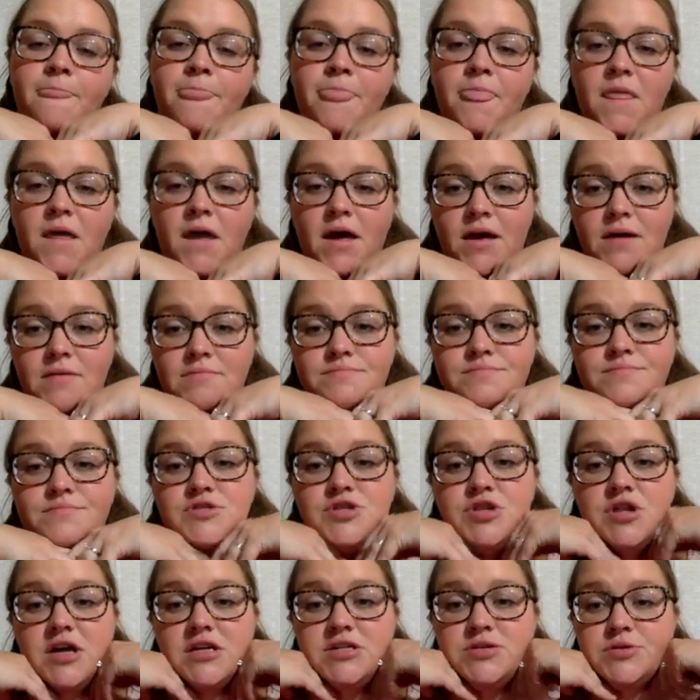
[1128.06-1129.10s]
Okay, so
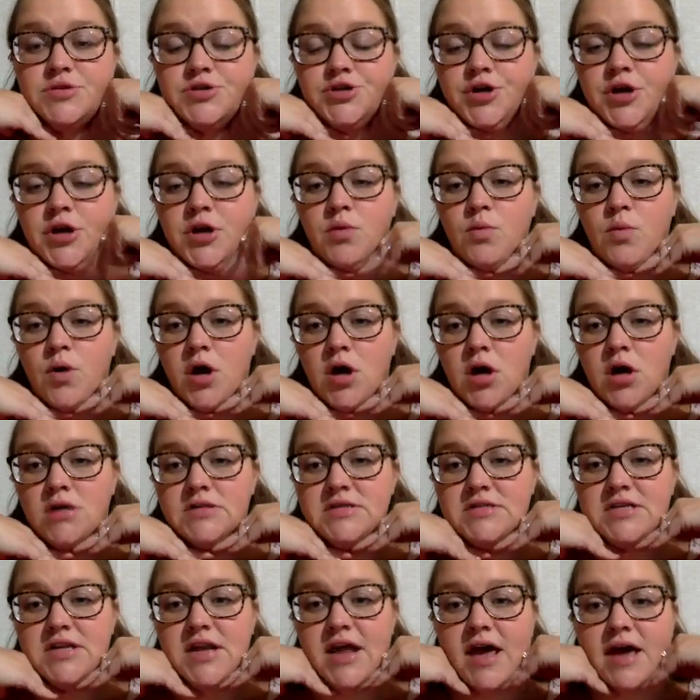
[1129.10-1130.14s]
that's what you're going to work on
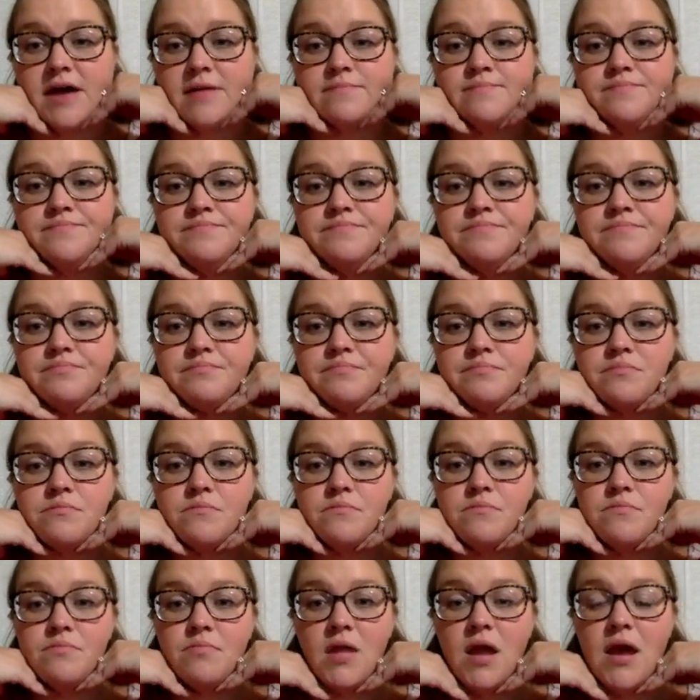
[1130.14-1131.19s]
today
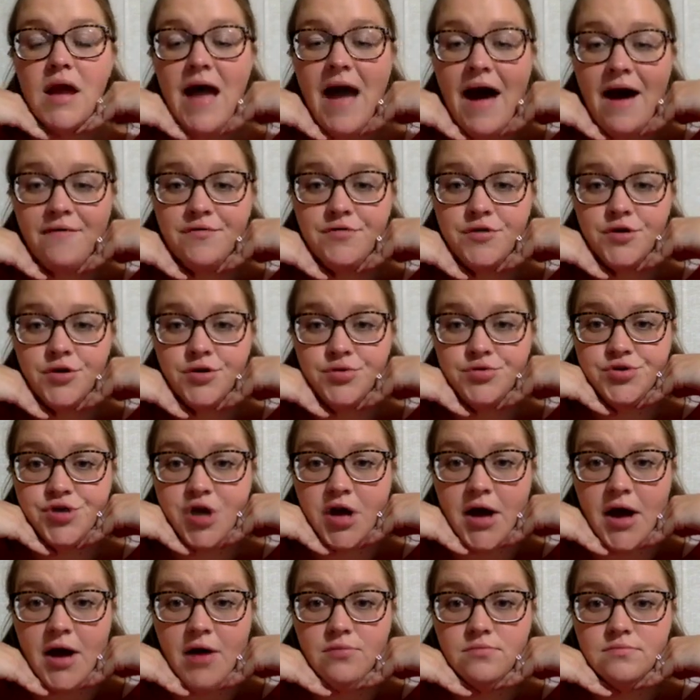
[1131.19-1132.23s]
after you
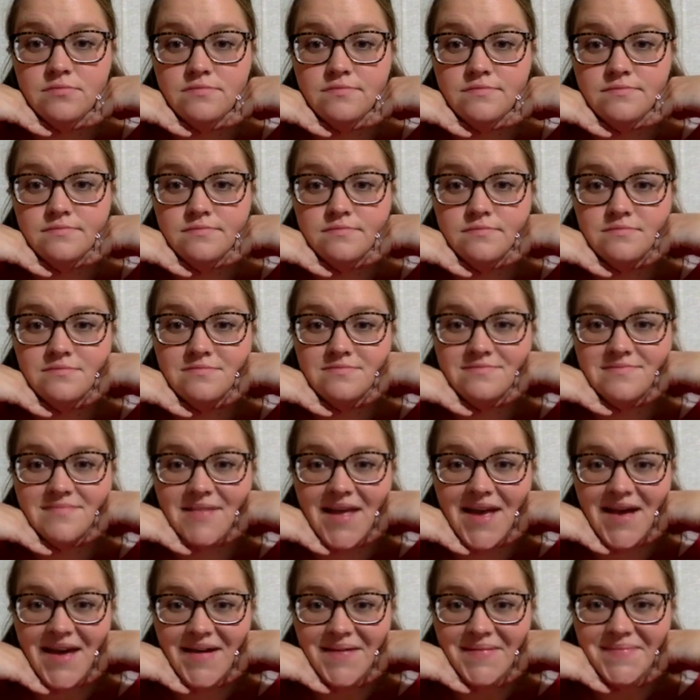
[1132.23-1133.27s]
check out.
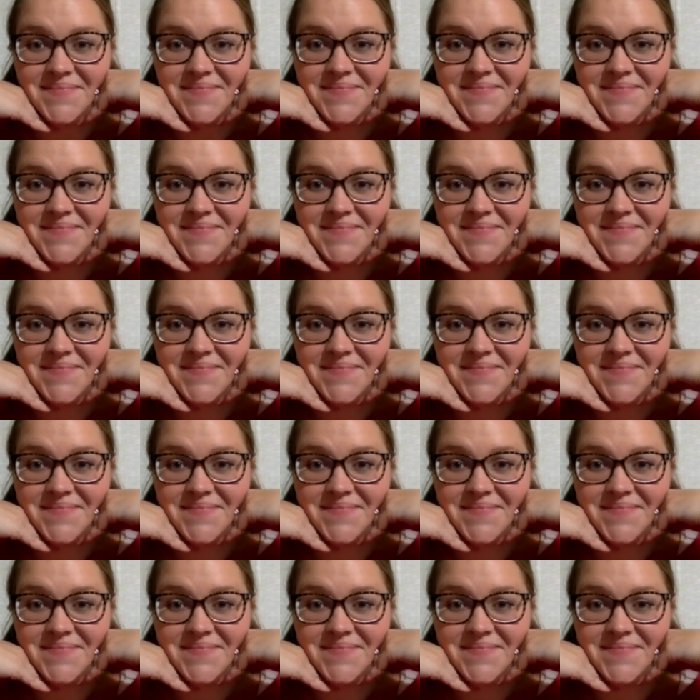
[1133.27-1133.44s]
Okay.